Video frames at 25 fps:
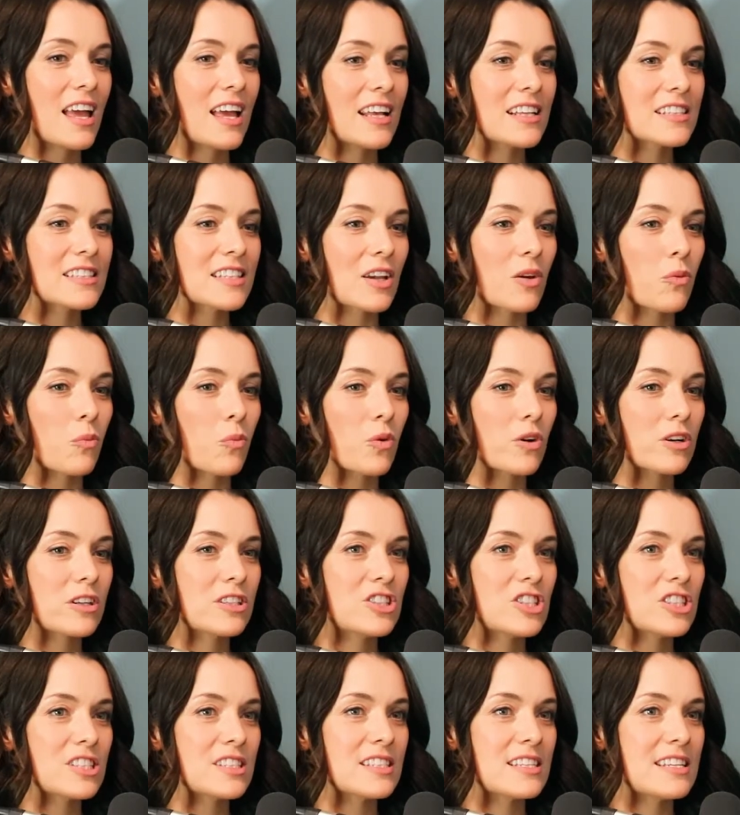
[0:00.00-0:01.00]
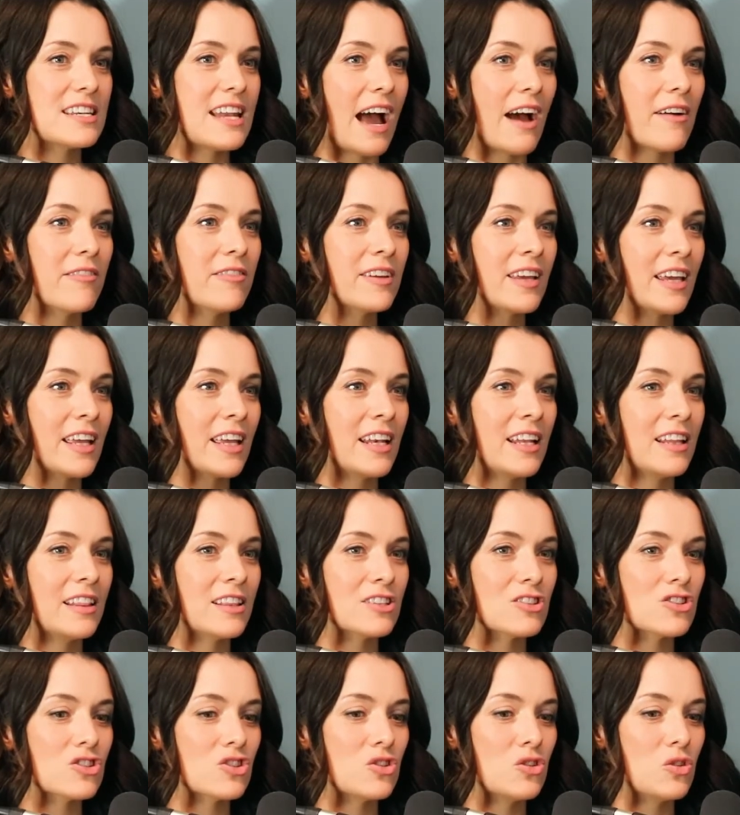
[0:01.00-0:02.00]
It's like, we're just navigating
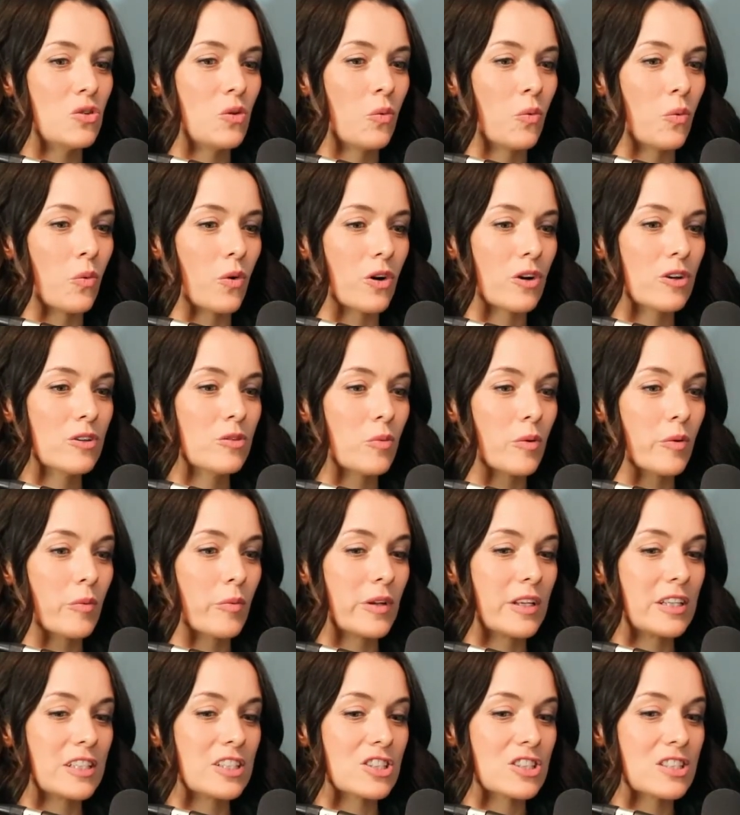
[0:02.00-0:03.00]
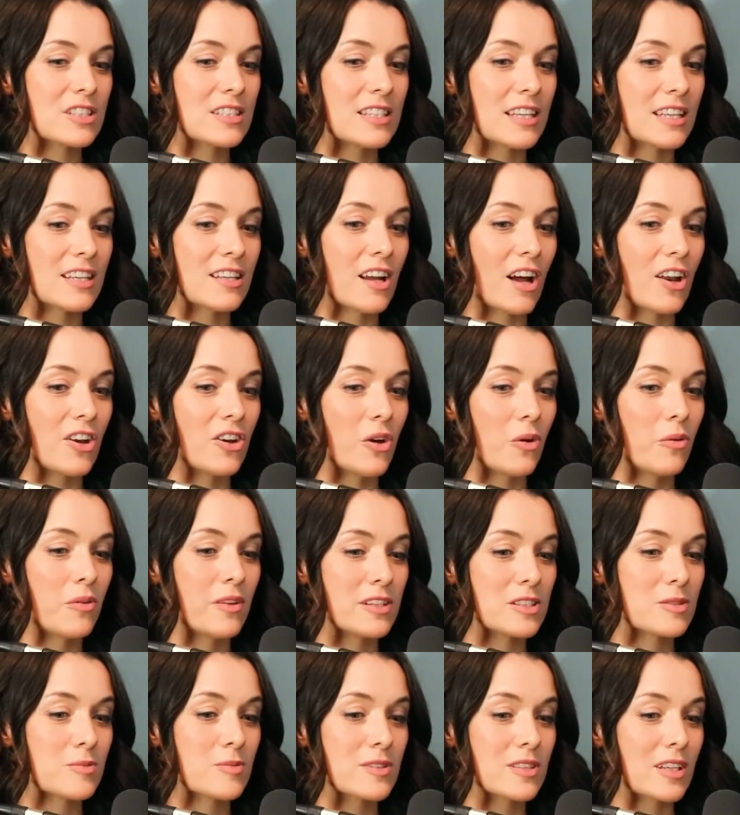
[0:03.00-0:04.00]
this new world where we just did not know
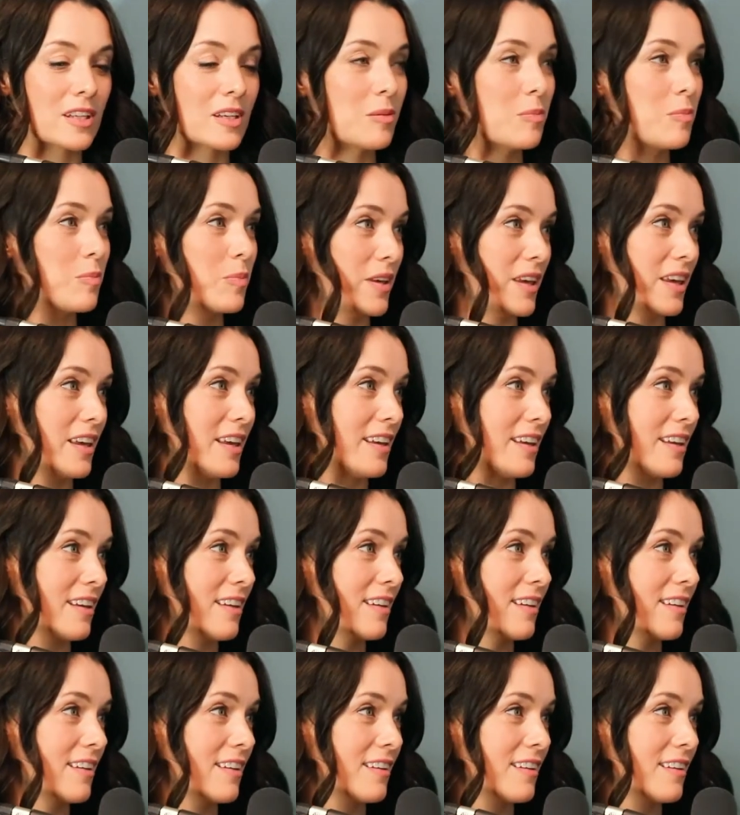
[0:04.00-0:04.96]
this was going to be